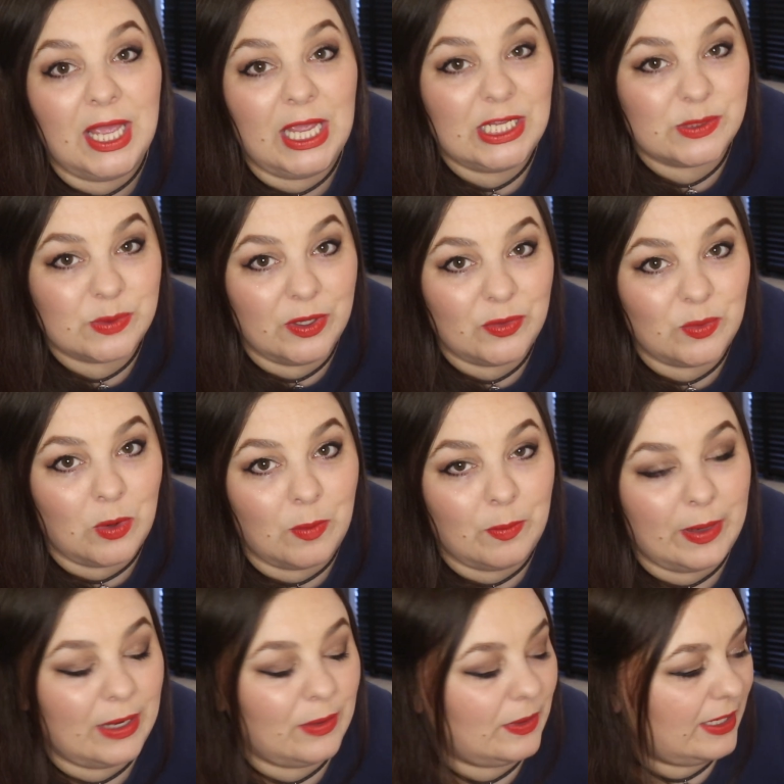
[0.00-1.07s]
It's worth
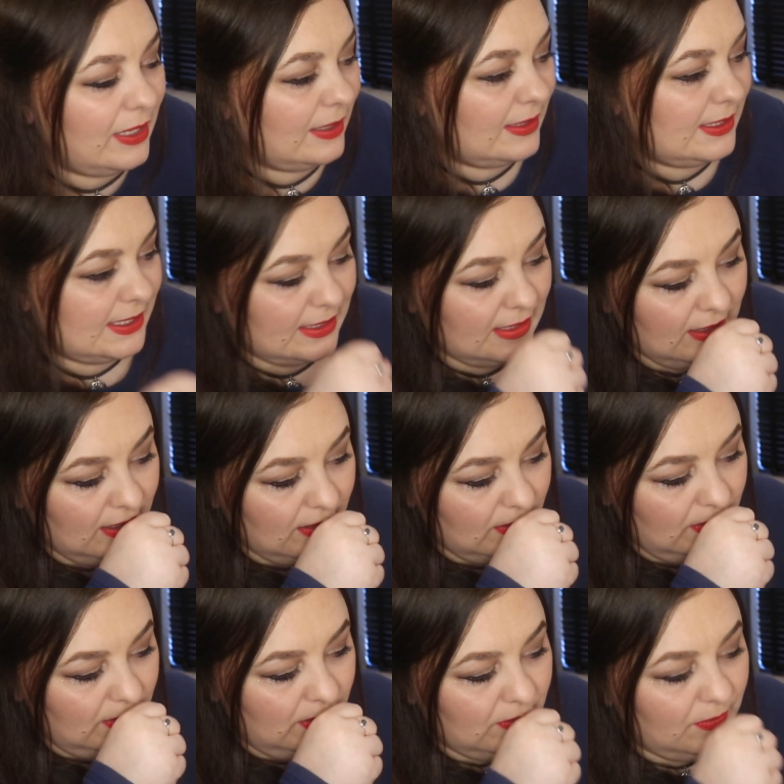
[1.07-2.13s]
£1, guys.
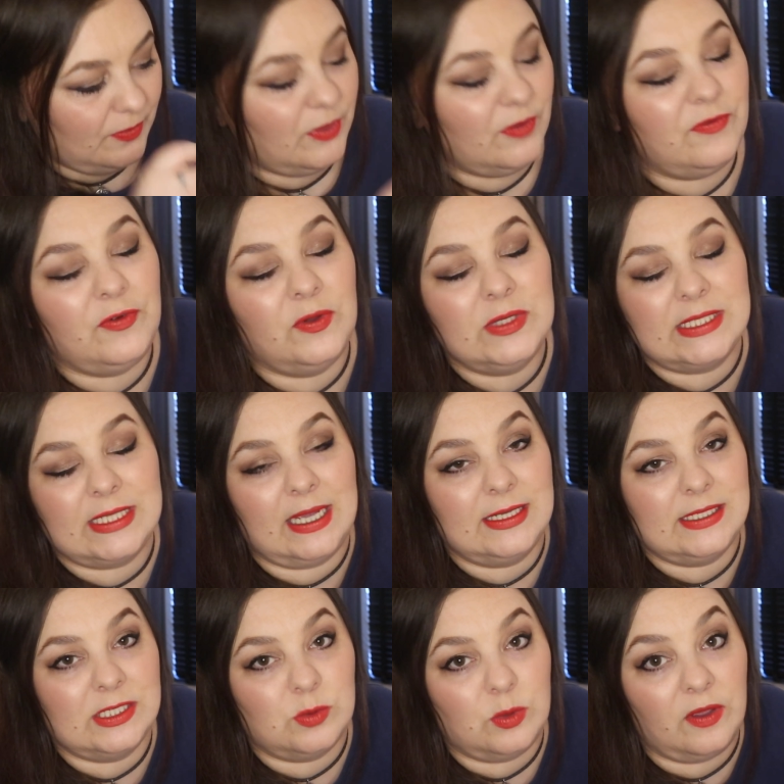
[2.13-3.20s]
The full
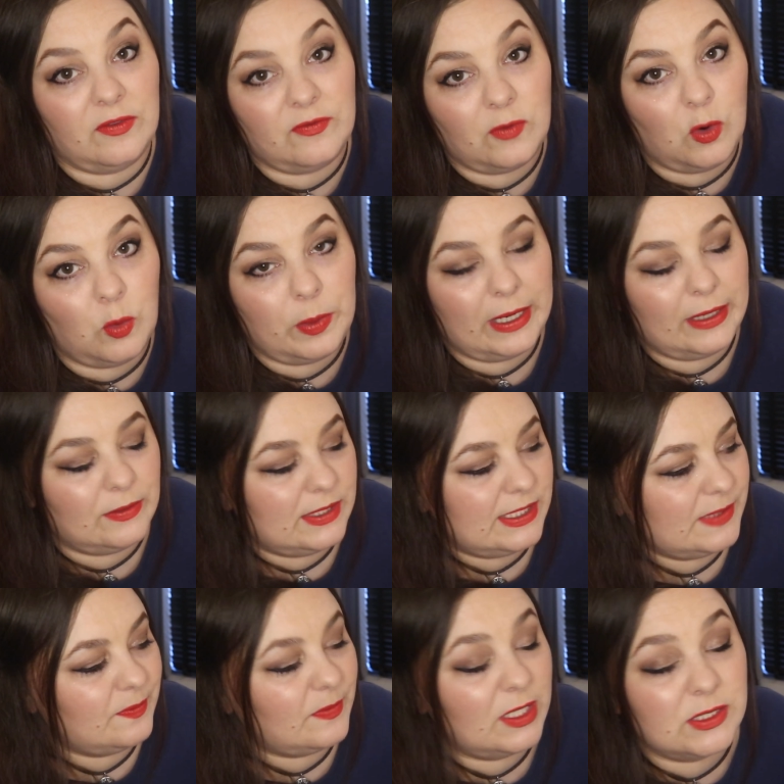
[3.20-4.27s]
size is worth £4.
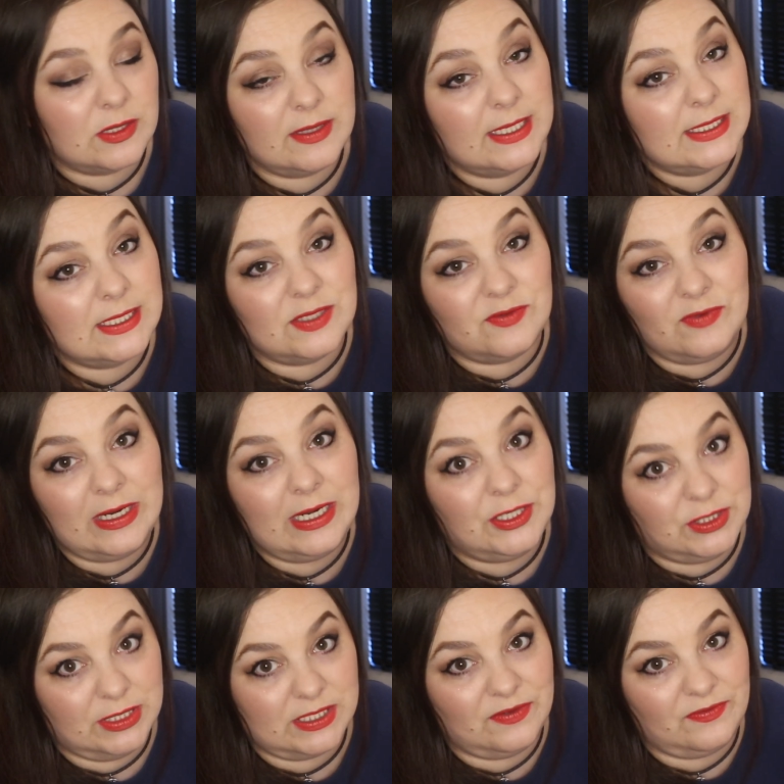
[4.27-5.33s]
So this is really
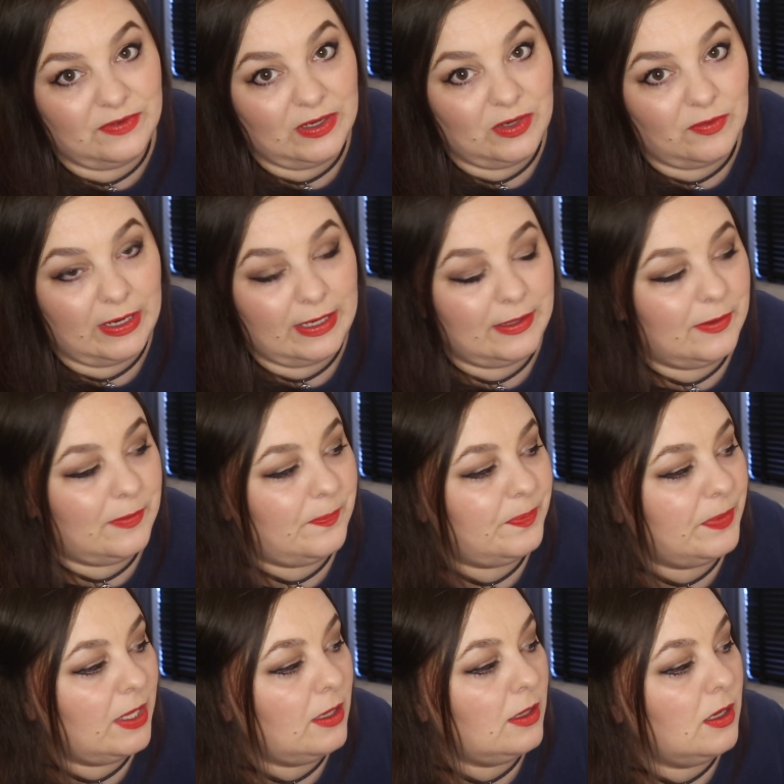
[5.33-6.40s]
just a filler item.
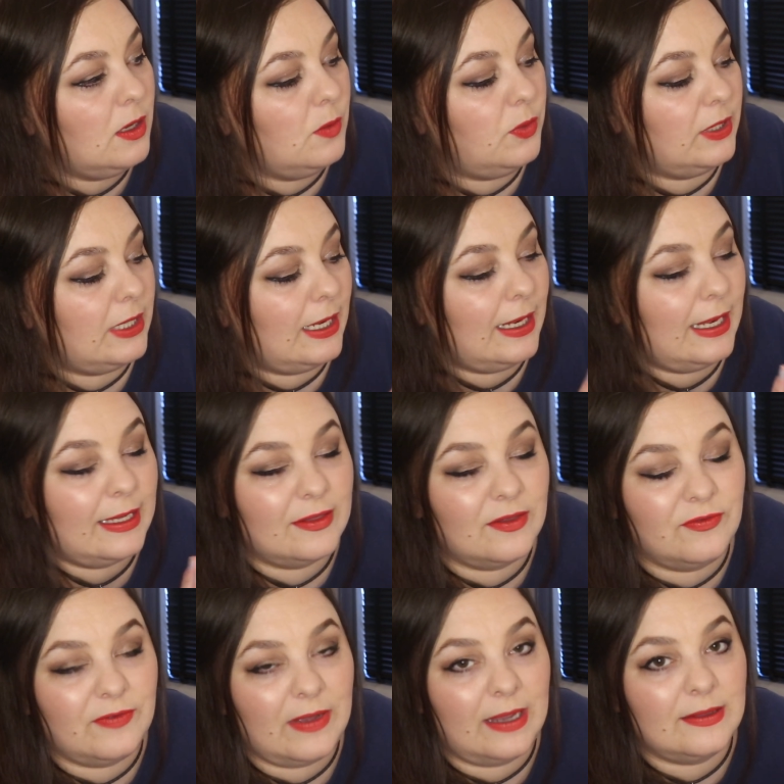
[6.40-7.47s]
But I like the
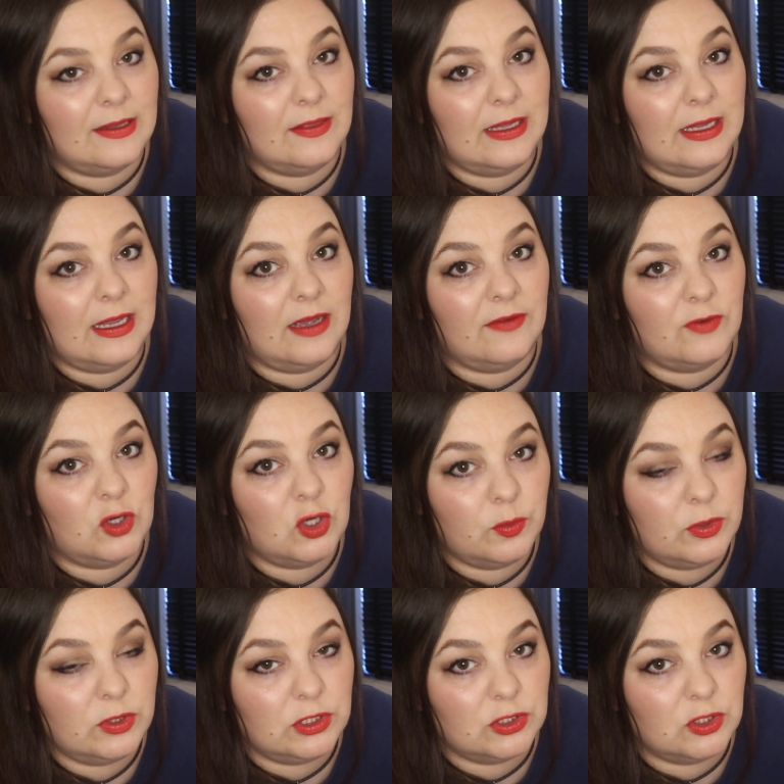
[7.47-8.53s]
fact that they have
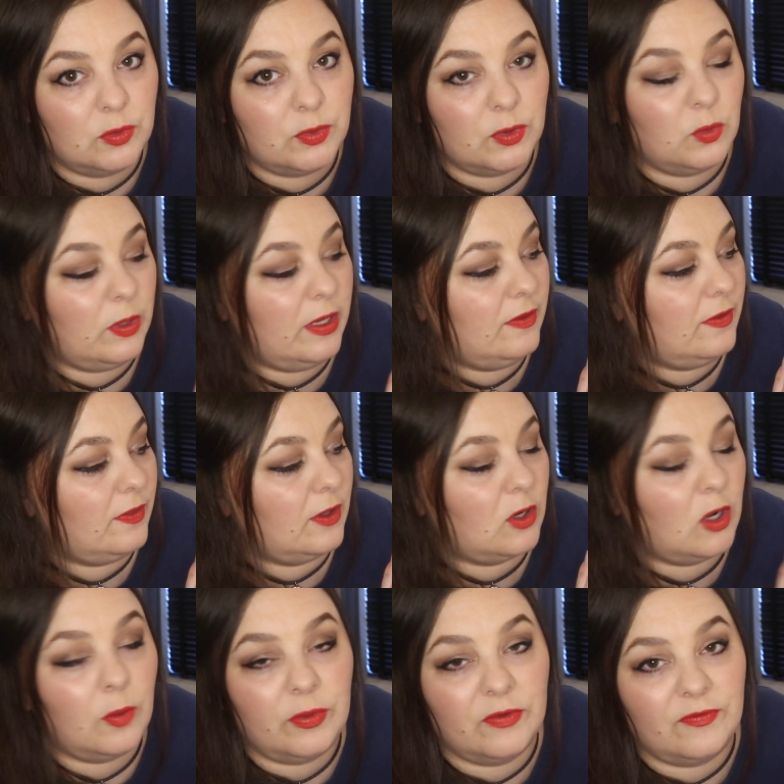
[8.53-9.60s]
coupled up with the
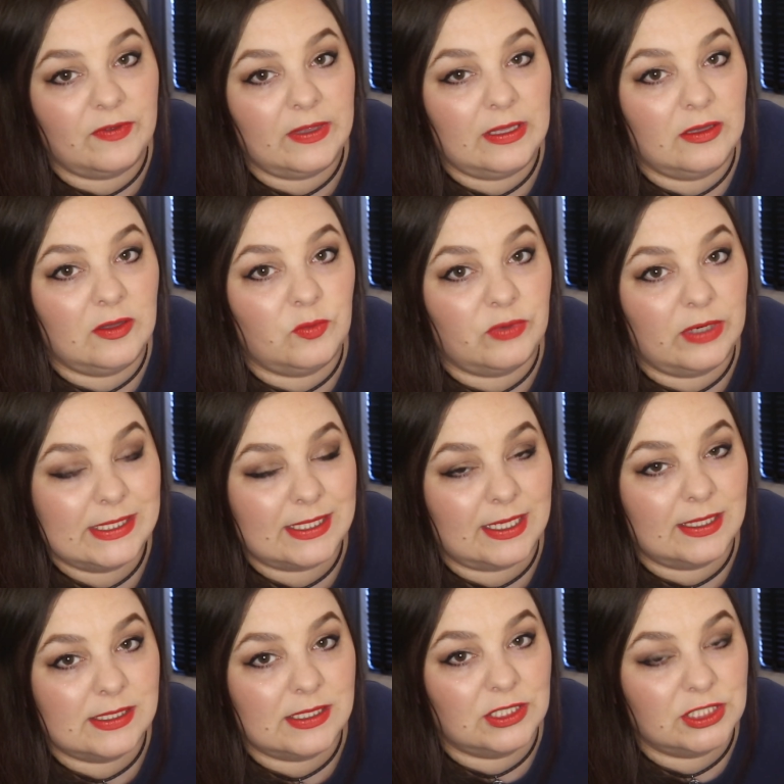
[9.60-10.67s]
Copperfield Breast
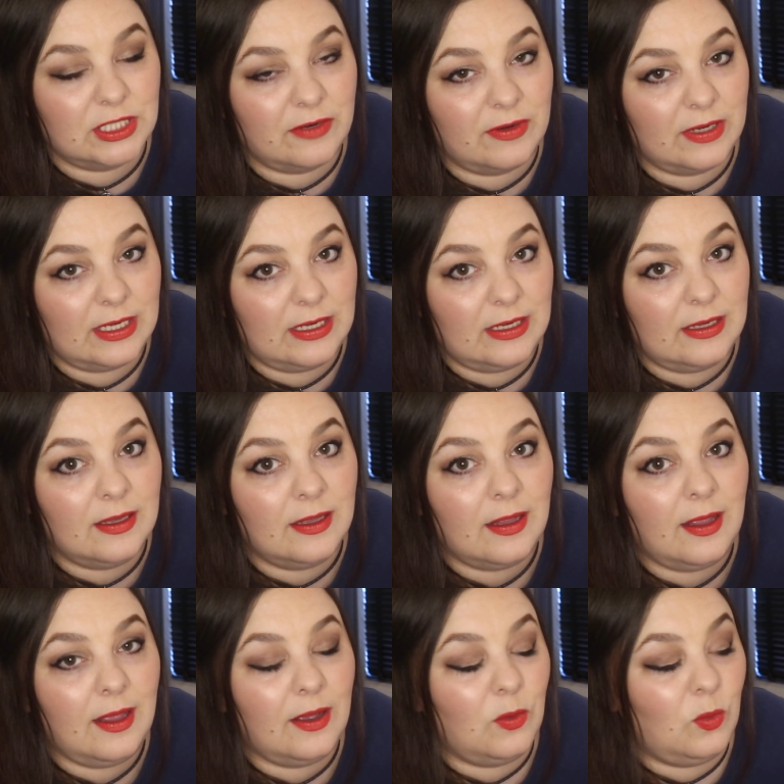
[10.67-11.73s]
Cancer Charity,
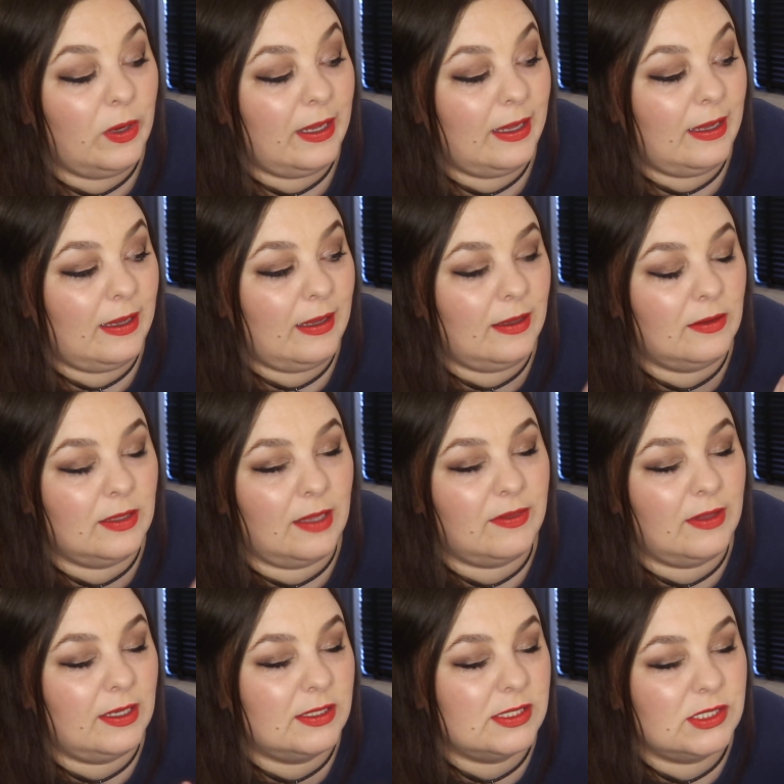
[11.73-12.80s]
where I
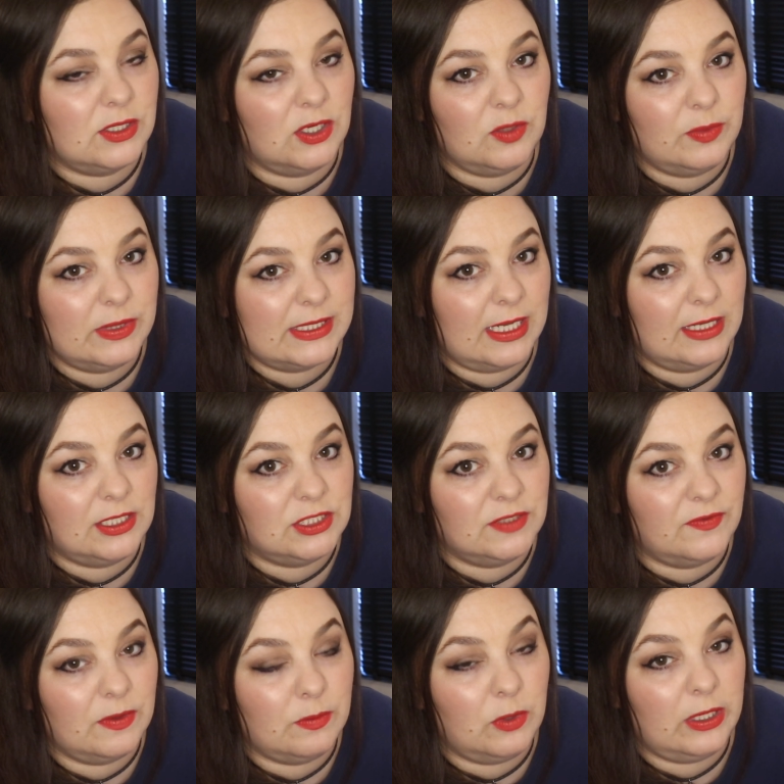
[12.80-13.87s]
think a certain percentage
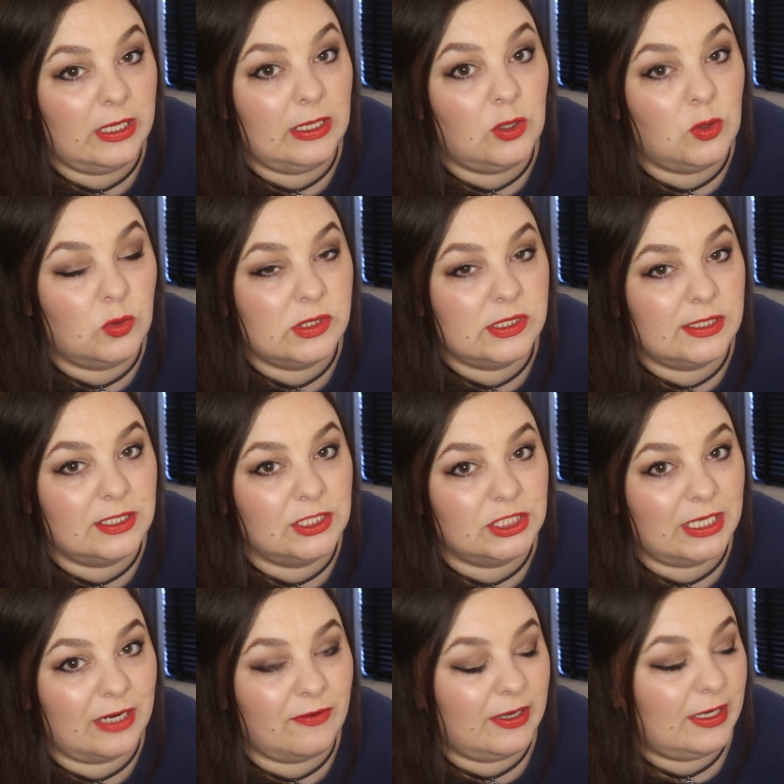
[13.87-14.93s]
of the money goes to the
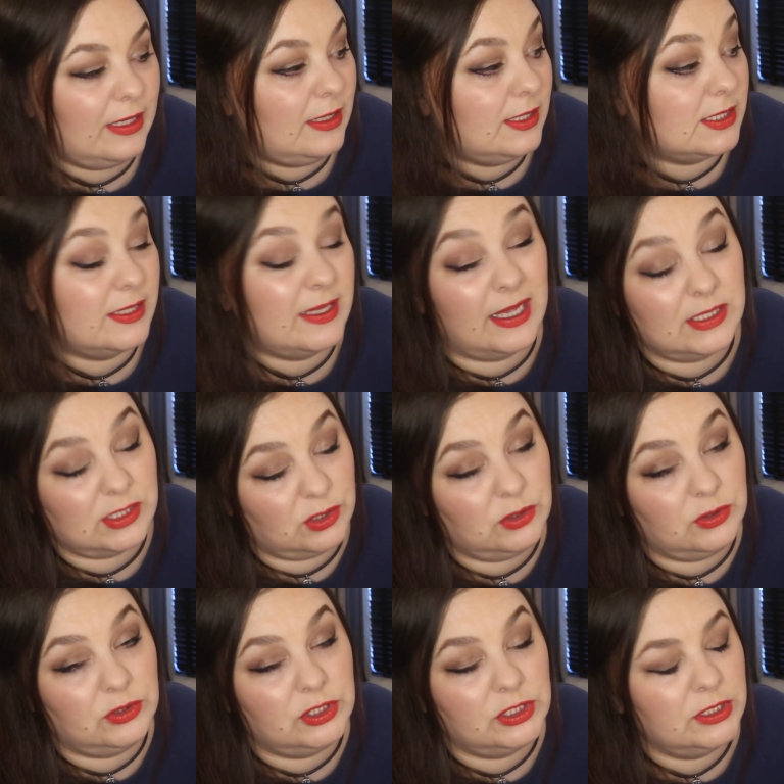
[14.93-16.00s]
charity. So that's
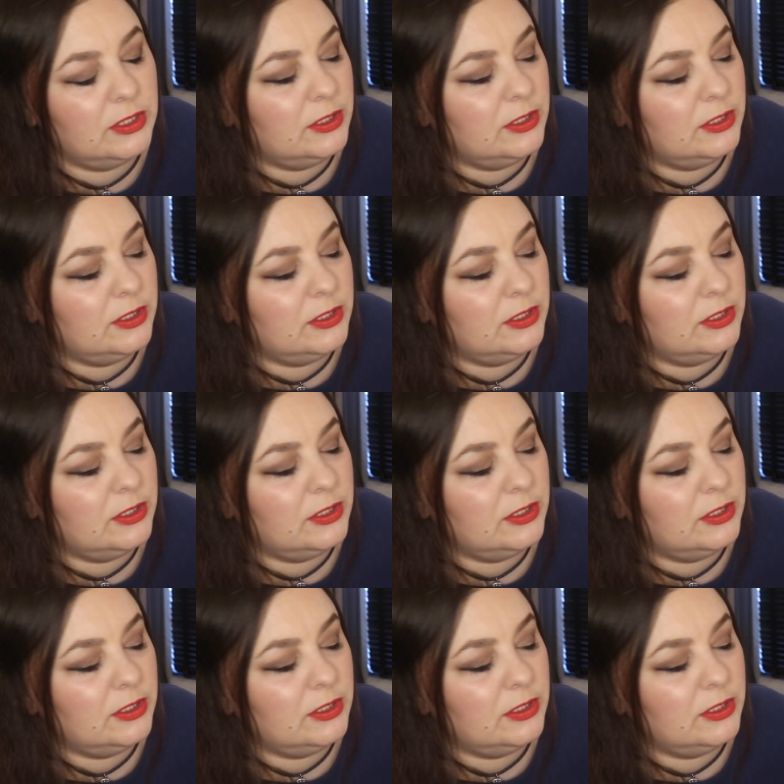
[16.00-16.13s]
good.